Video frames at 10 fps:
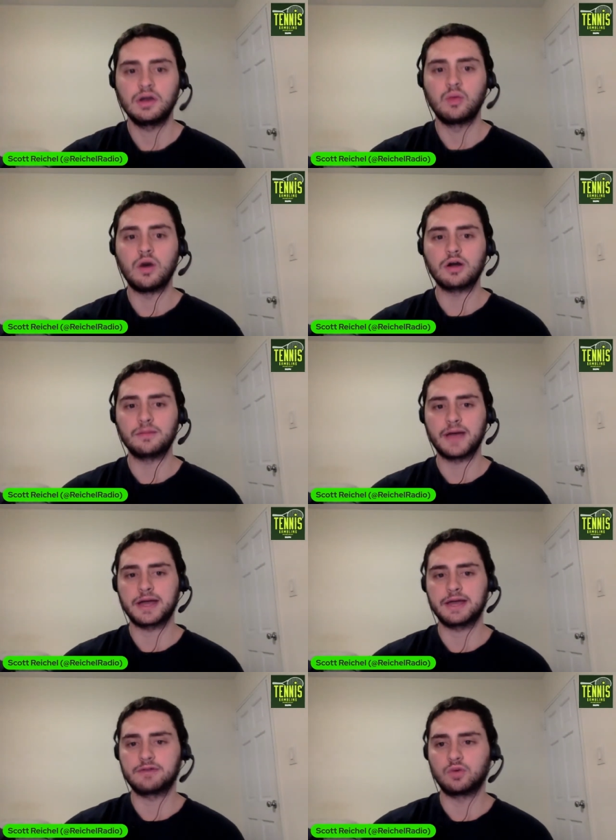Welcome
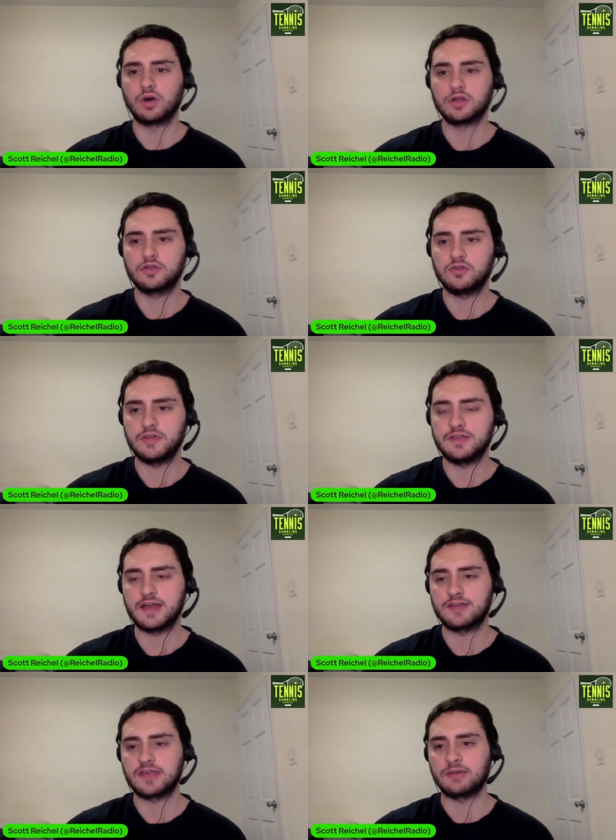back, everyone, to the
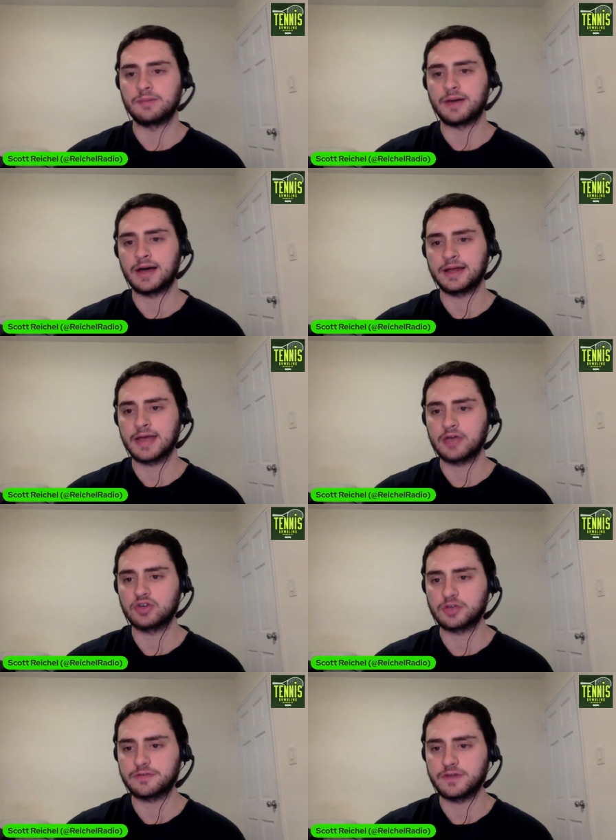Tennis Gambling Podcast.
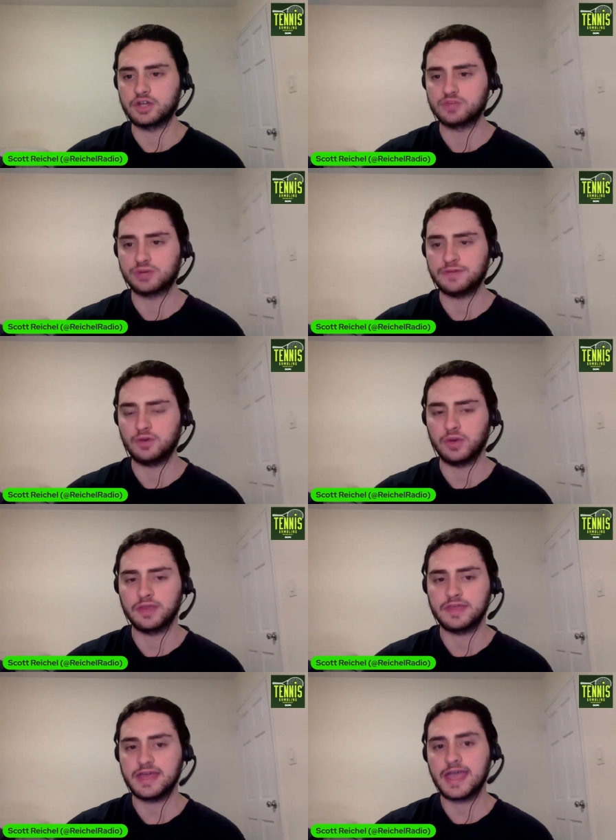Just finished
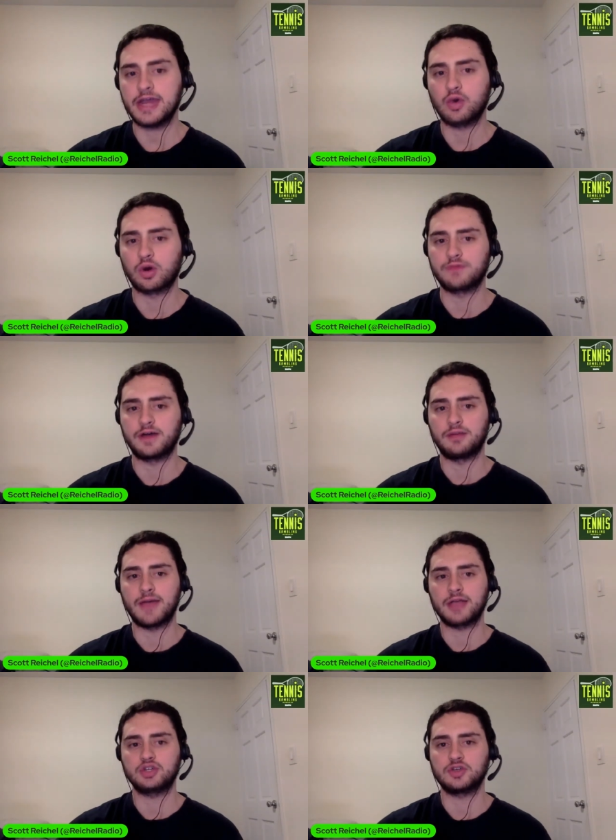previewing the 8 quarterfinal
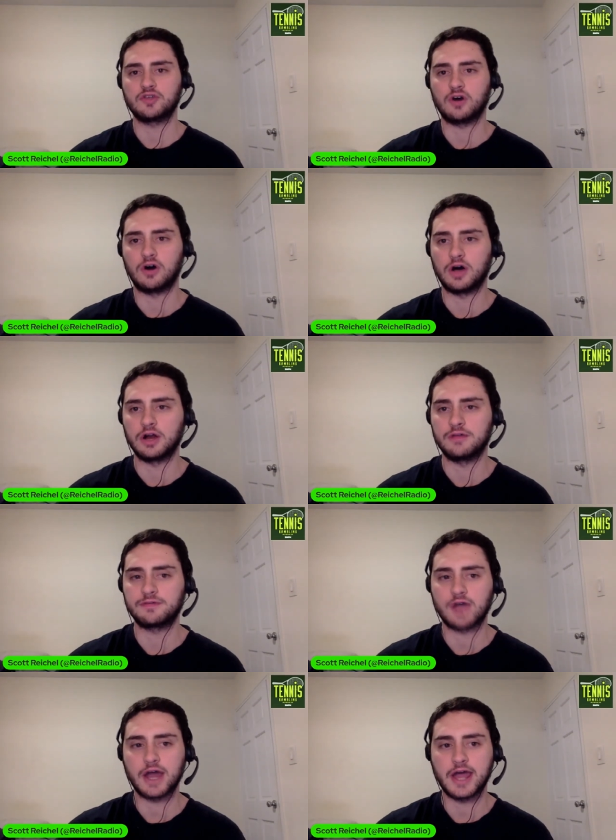matches on
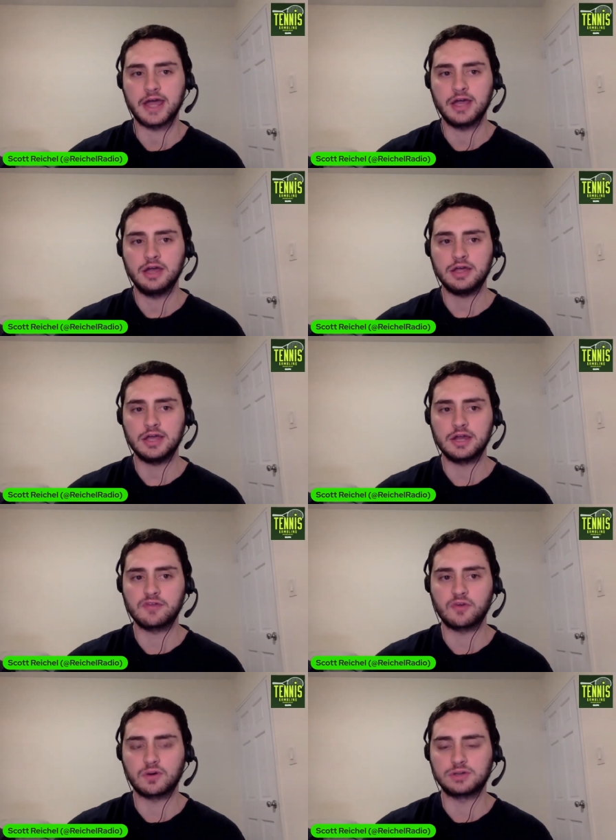Friday in
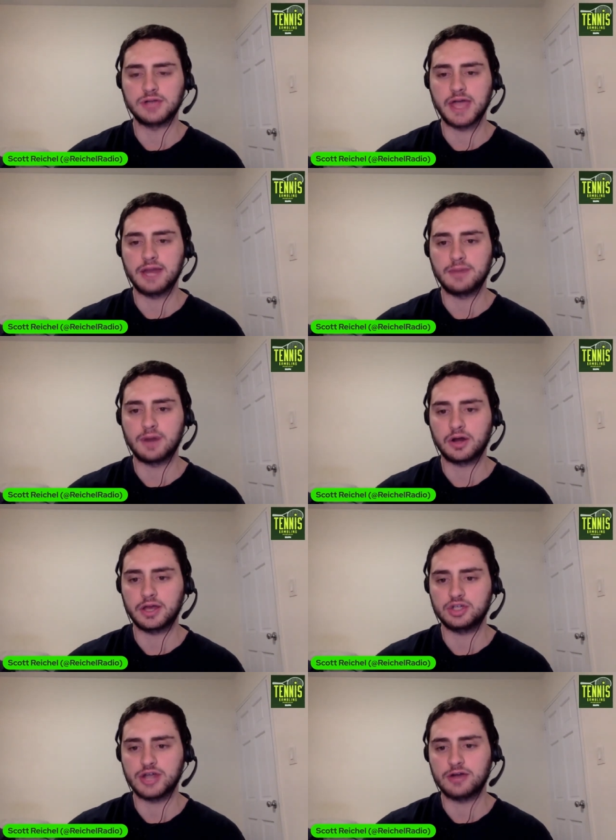Estoril and in Marrakech.